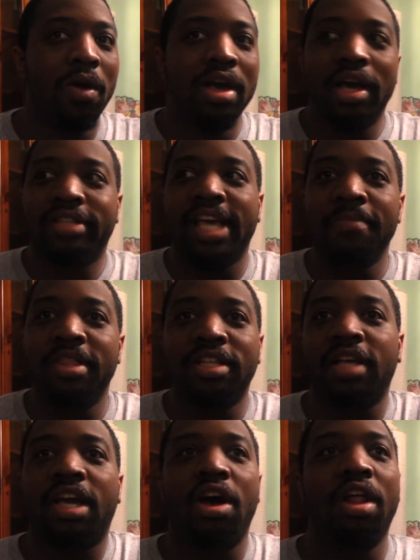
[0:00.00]
That's
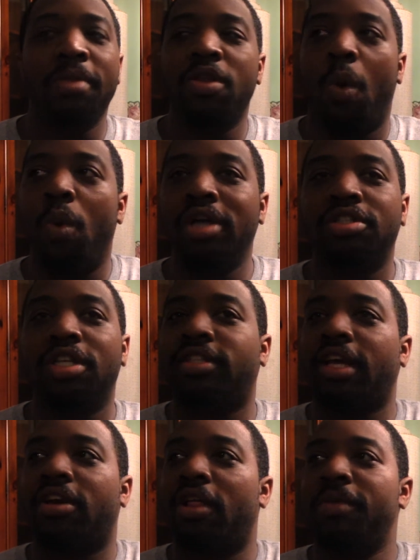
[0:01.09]
like calling me
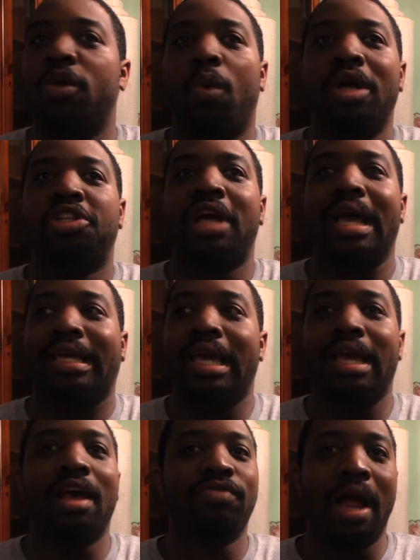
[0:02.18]
the one shot
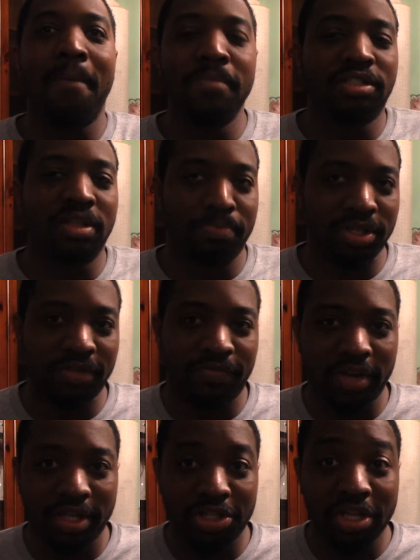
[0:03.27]
kid after I missed a bunch of
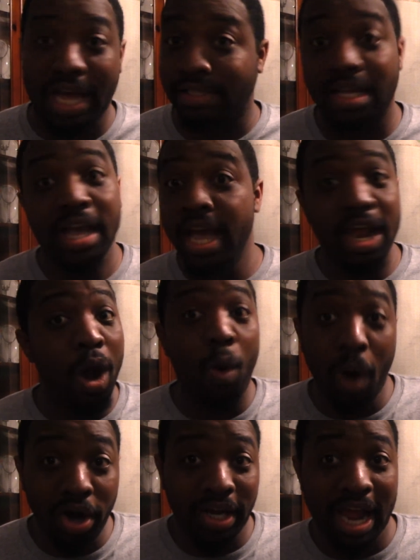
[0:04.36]
fucking shots. It don't
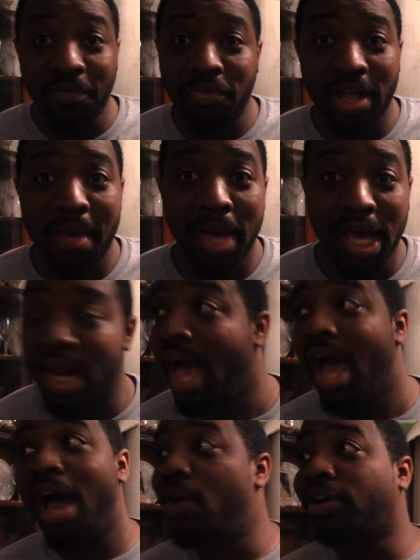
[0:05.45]
work after that, man.
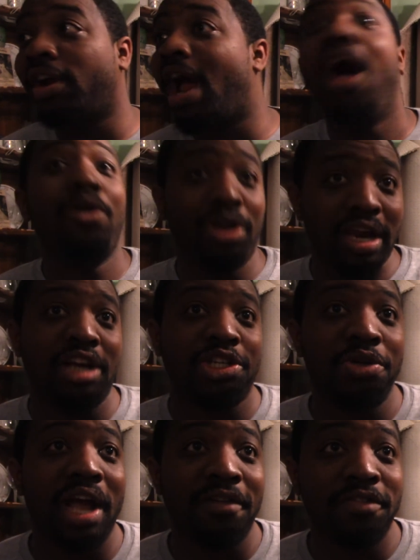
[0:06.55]
I don't care how good I
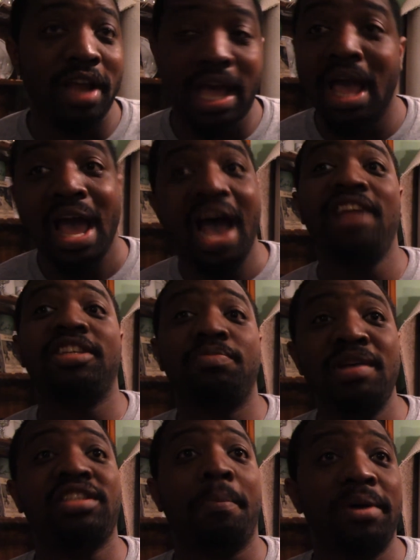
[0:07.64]
shoot after that. I just
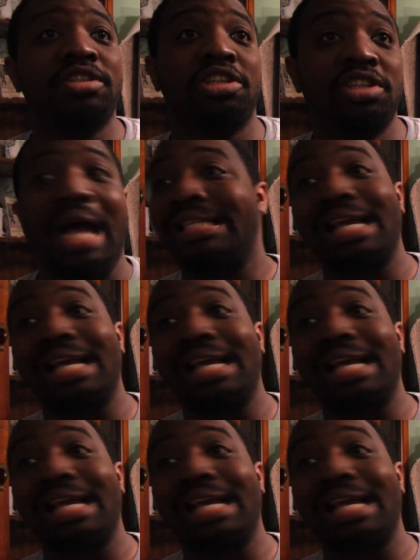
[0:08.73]
missed a bunch of shots.